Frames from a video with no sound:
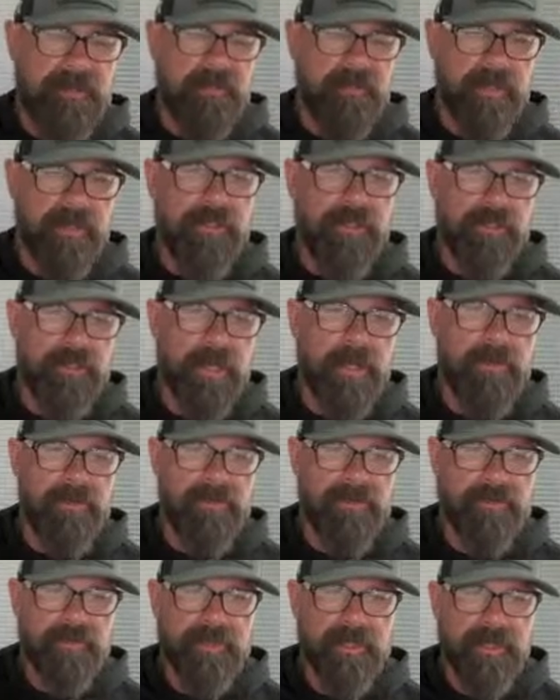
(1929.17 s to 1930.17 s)
what you're going
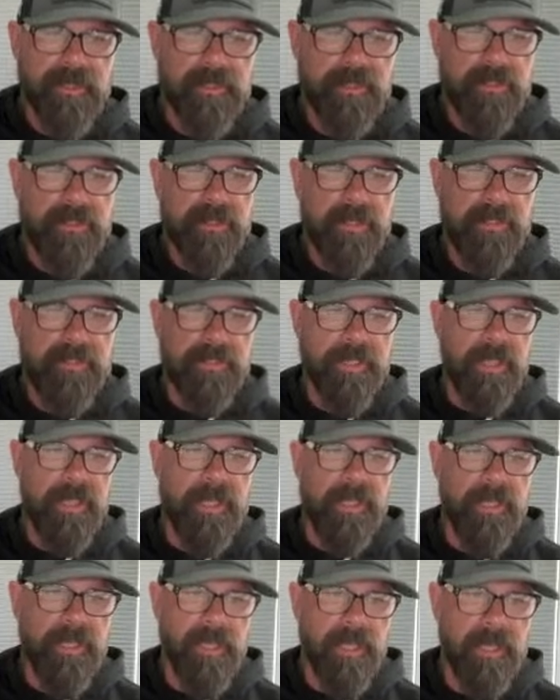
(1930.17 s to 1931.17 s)
through, Lynch. It's
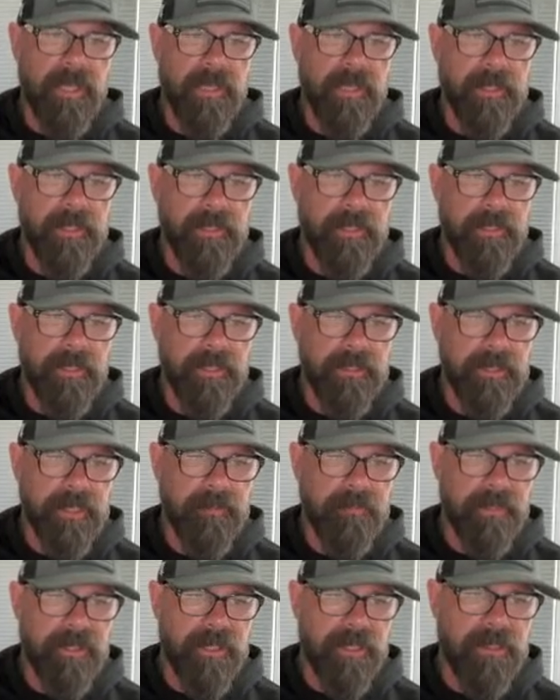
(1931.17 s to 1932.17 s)
it
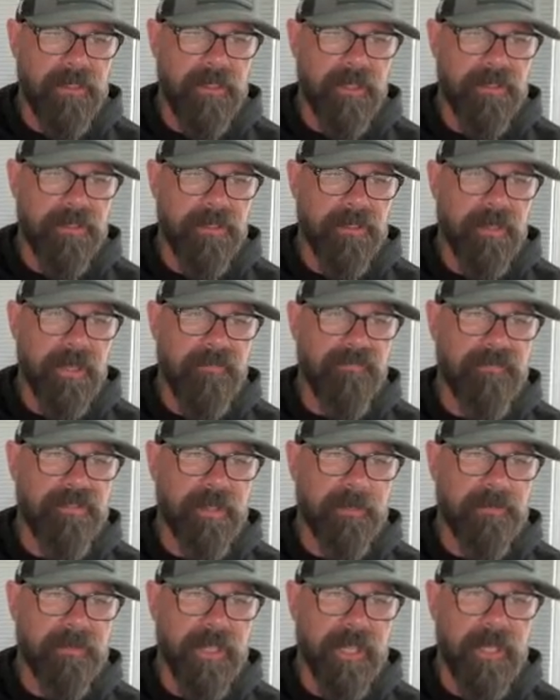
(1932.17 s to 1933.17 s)
can be a cluster F
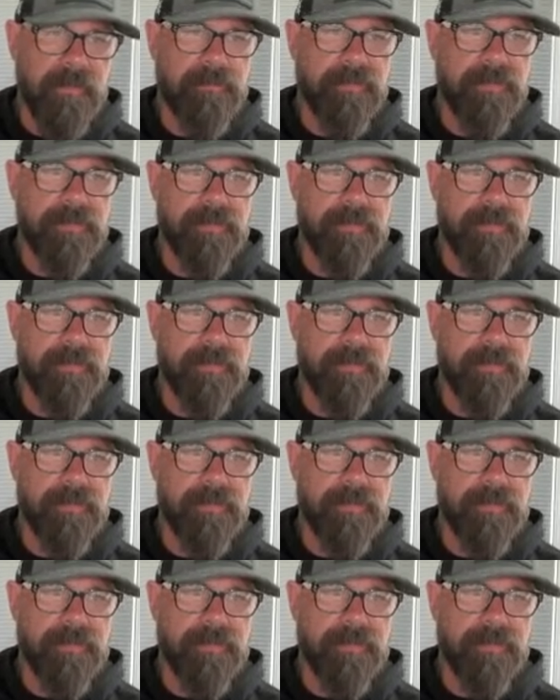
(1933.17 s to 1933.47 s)
sometimes.